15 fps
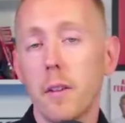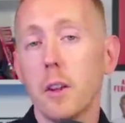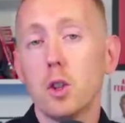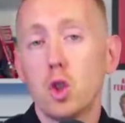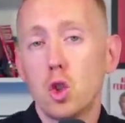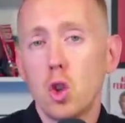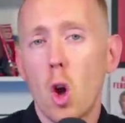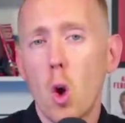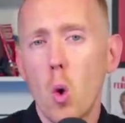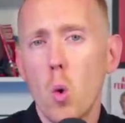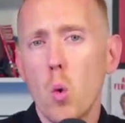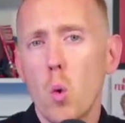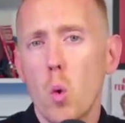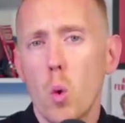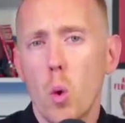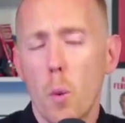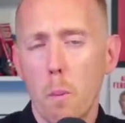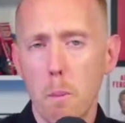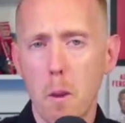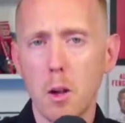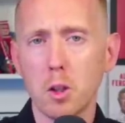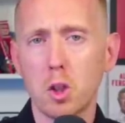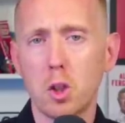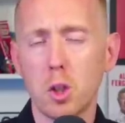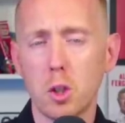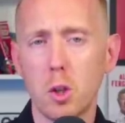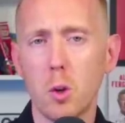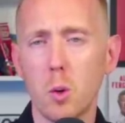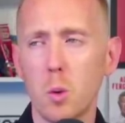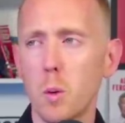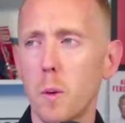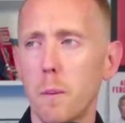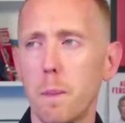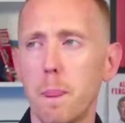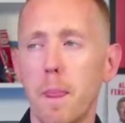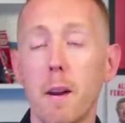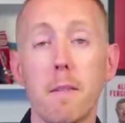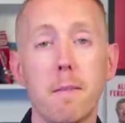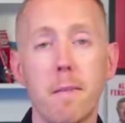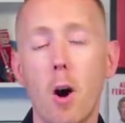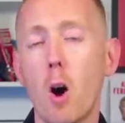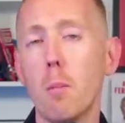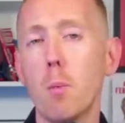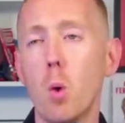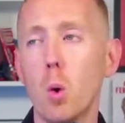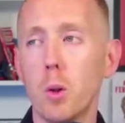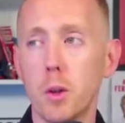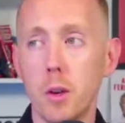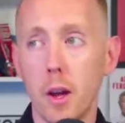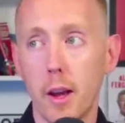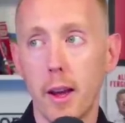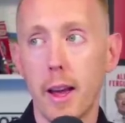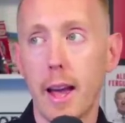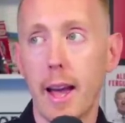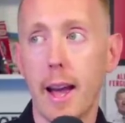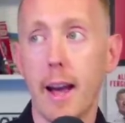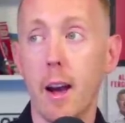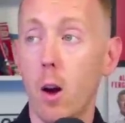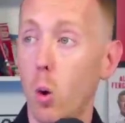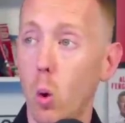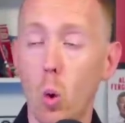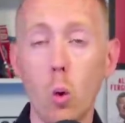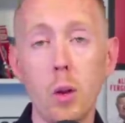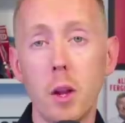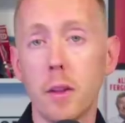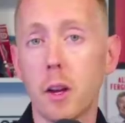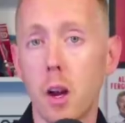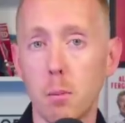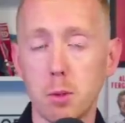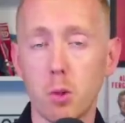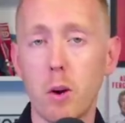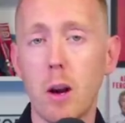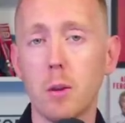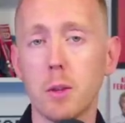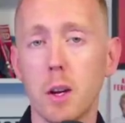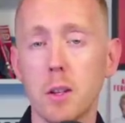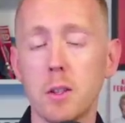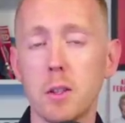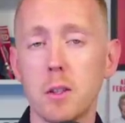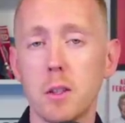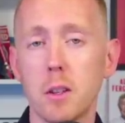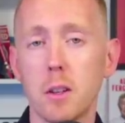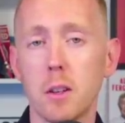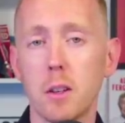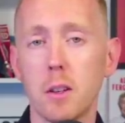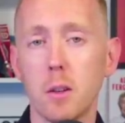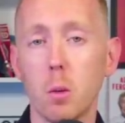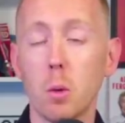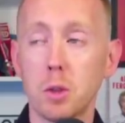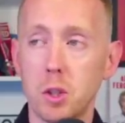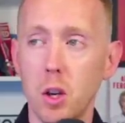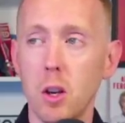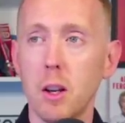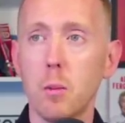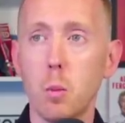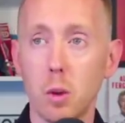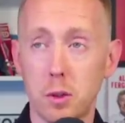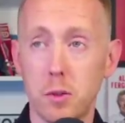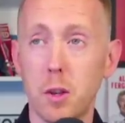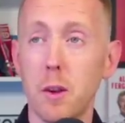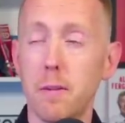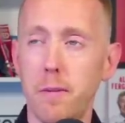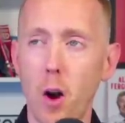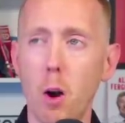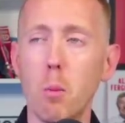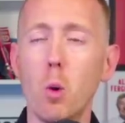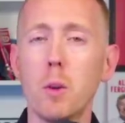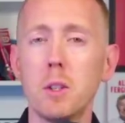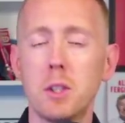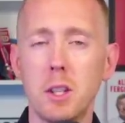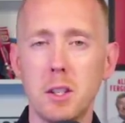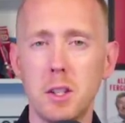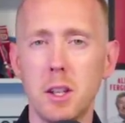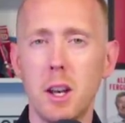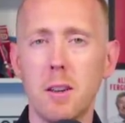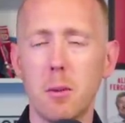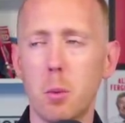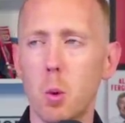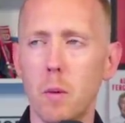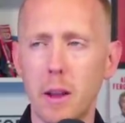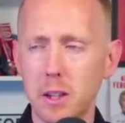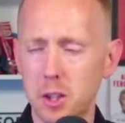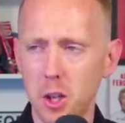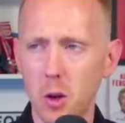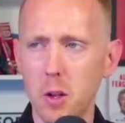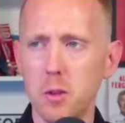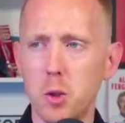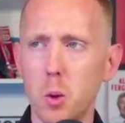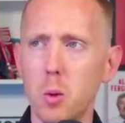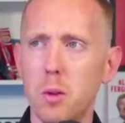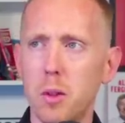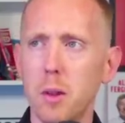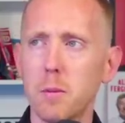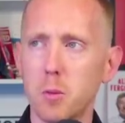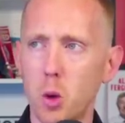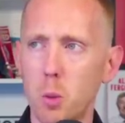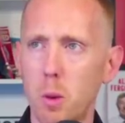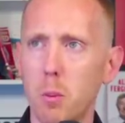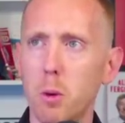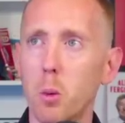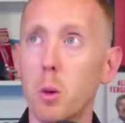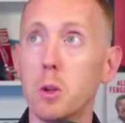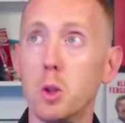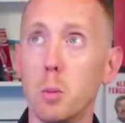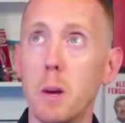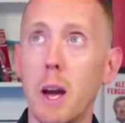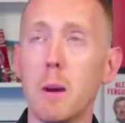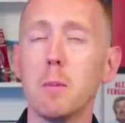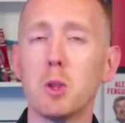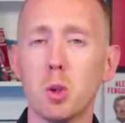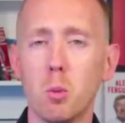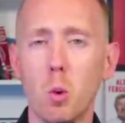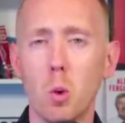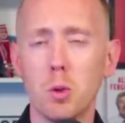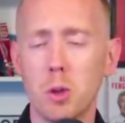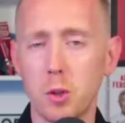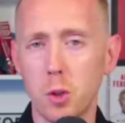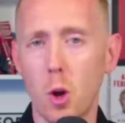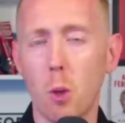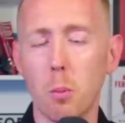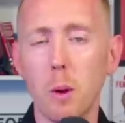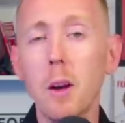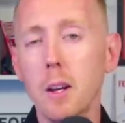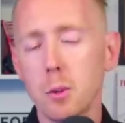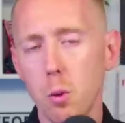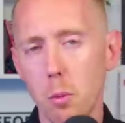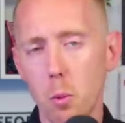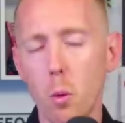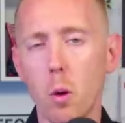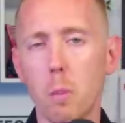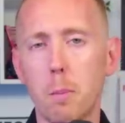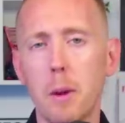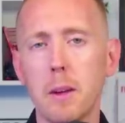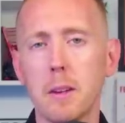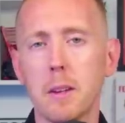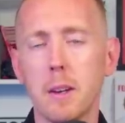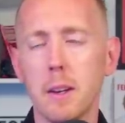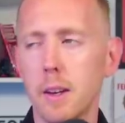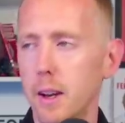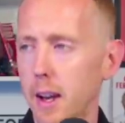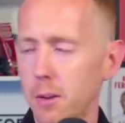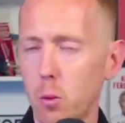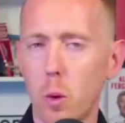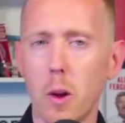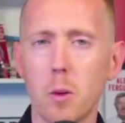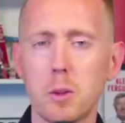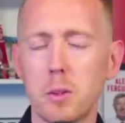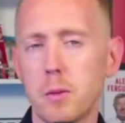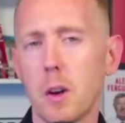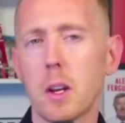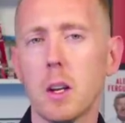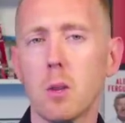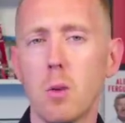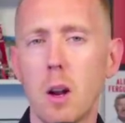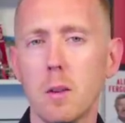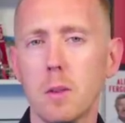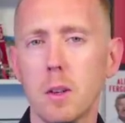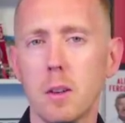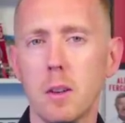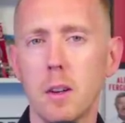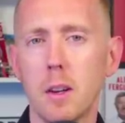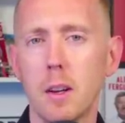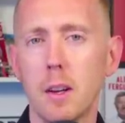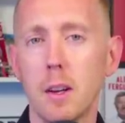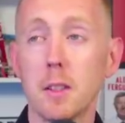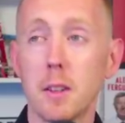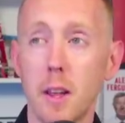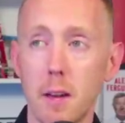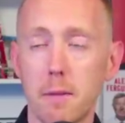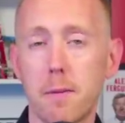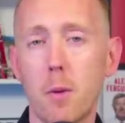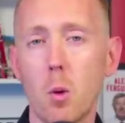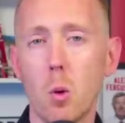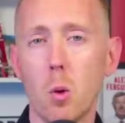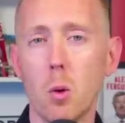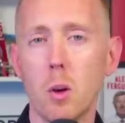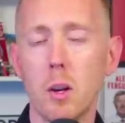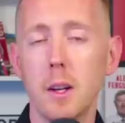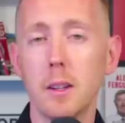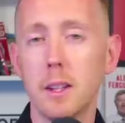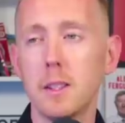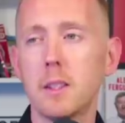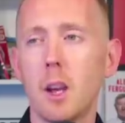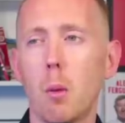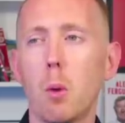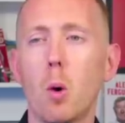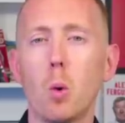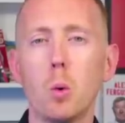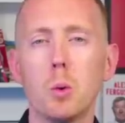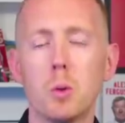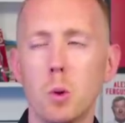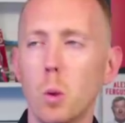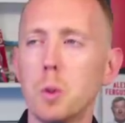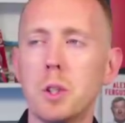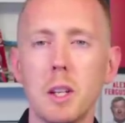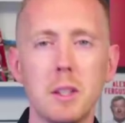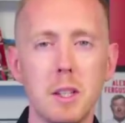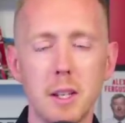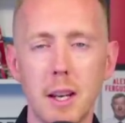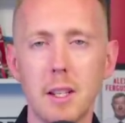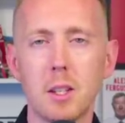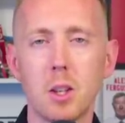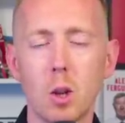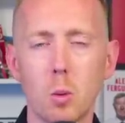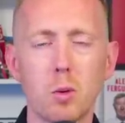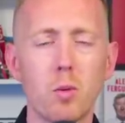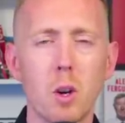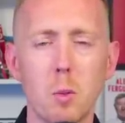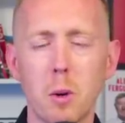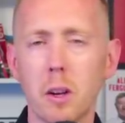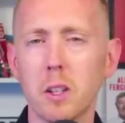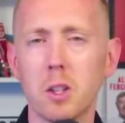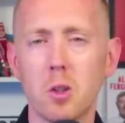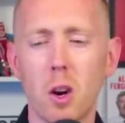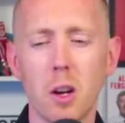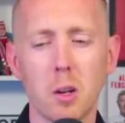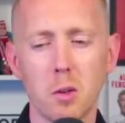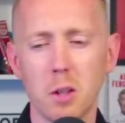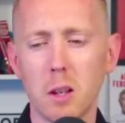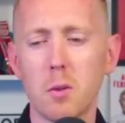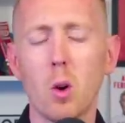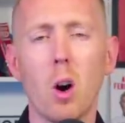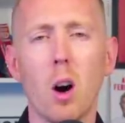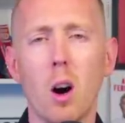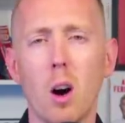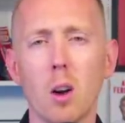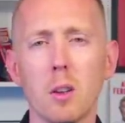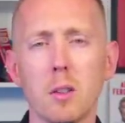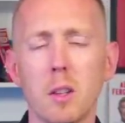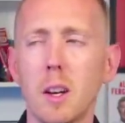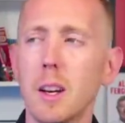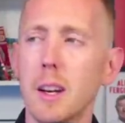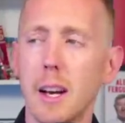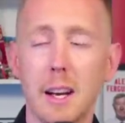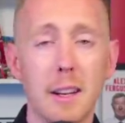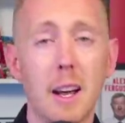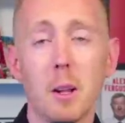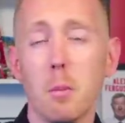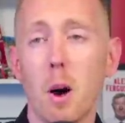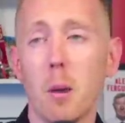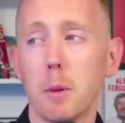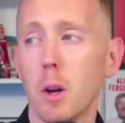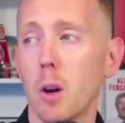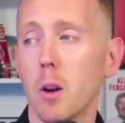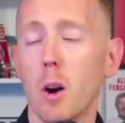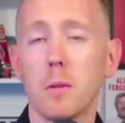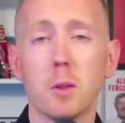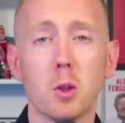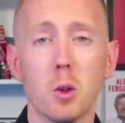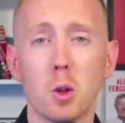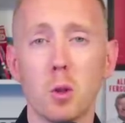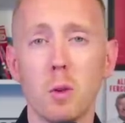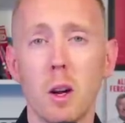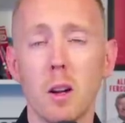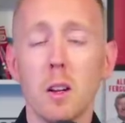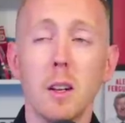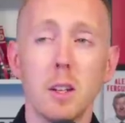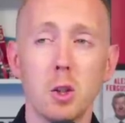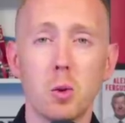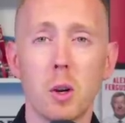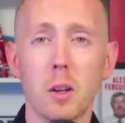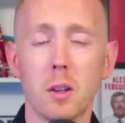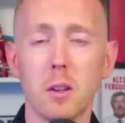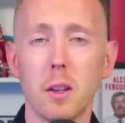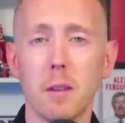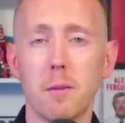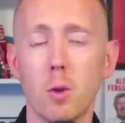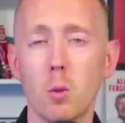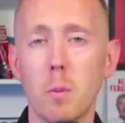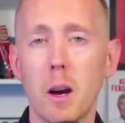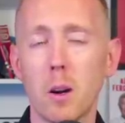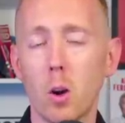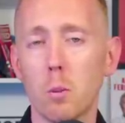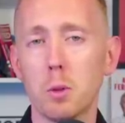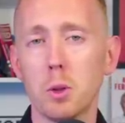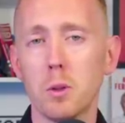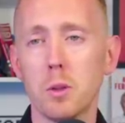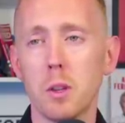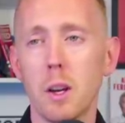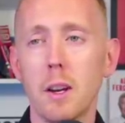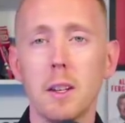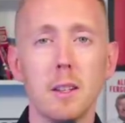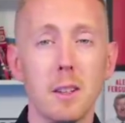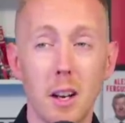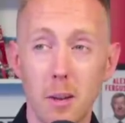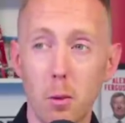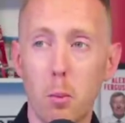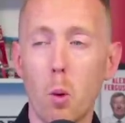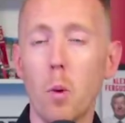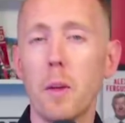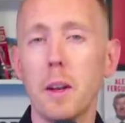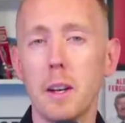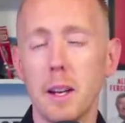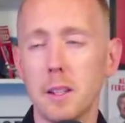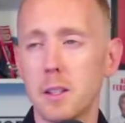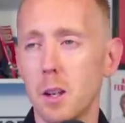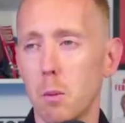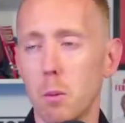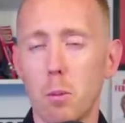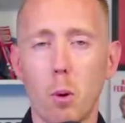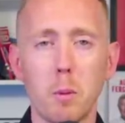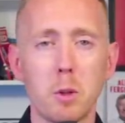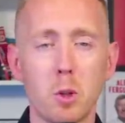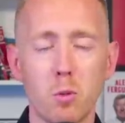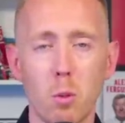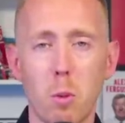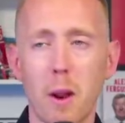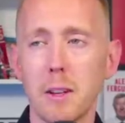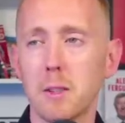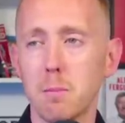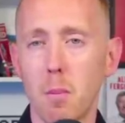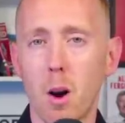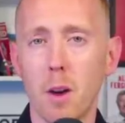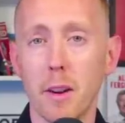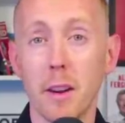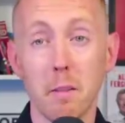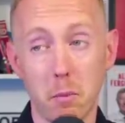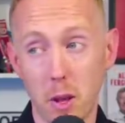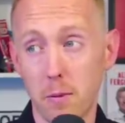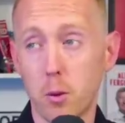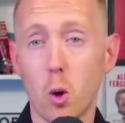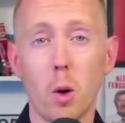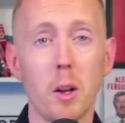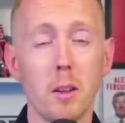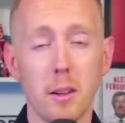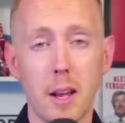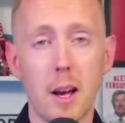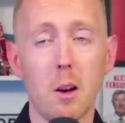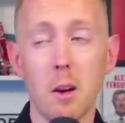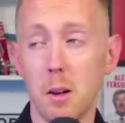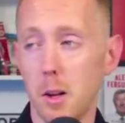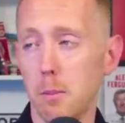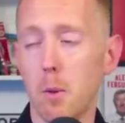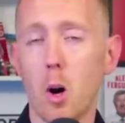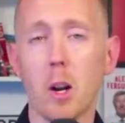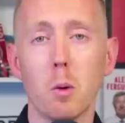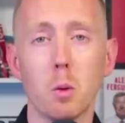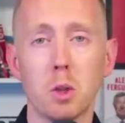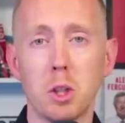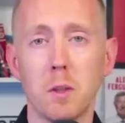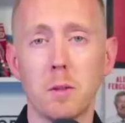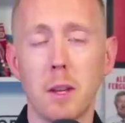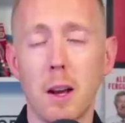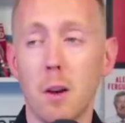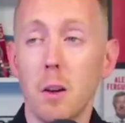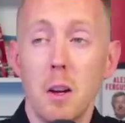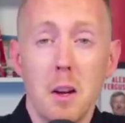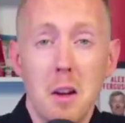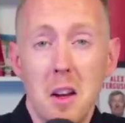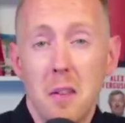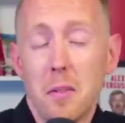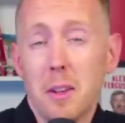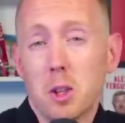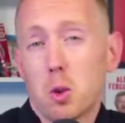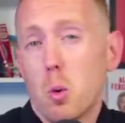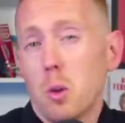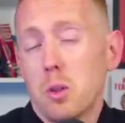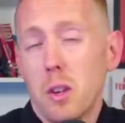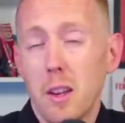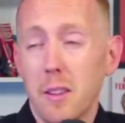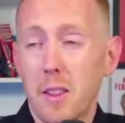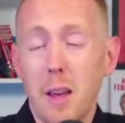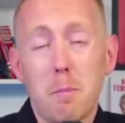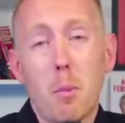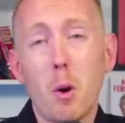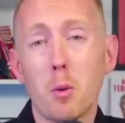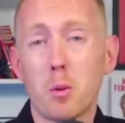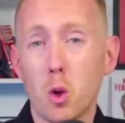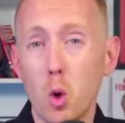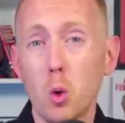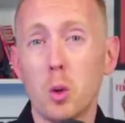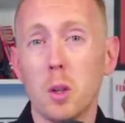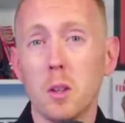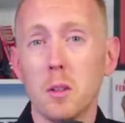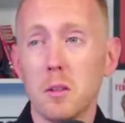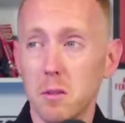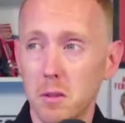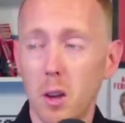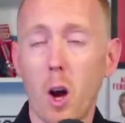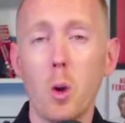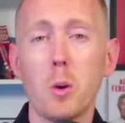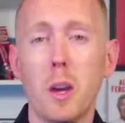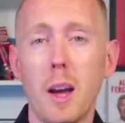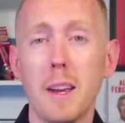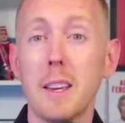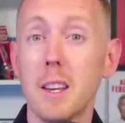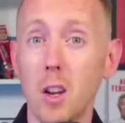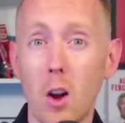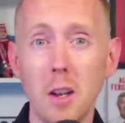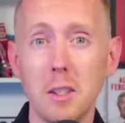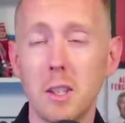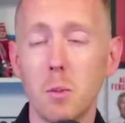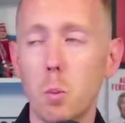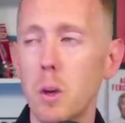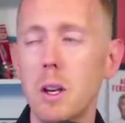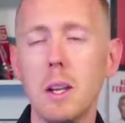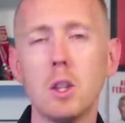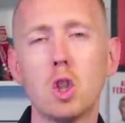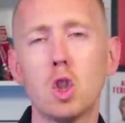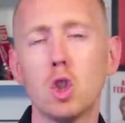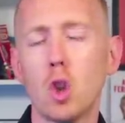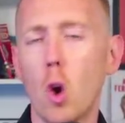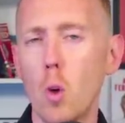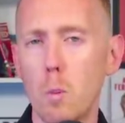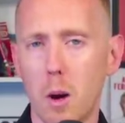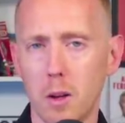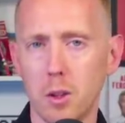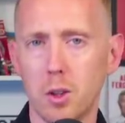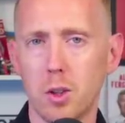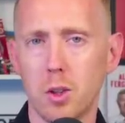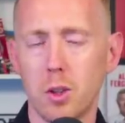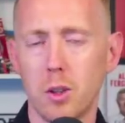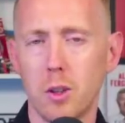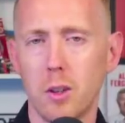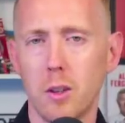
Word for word: There's so much to do, far more than all the other clubs around us, or certainly far more than City and Liverpool. And that's the only two th two people that we should be aiming towards the top. It's where we want to be. Everyone else is fucking irrelevant. So therefore, this summer, all all City needed to do was really bring a striker in. They've got Haaland, and now they might be going after Cucurella, strengthen their fullback options. Liverpool, they needed someone probably to replace Mane. They've got it now, and then Mane will shift out. Their squad, they're both good. Okay, United, we need so much.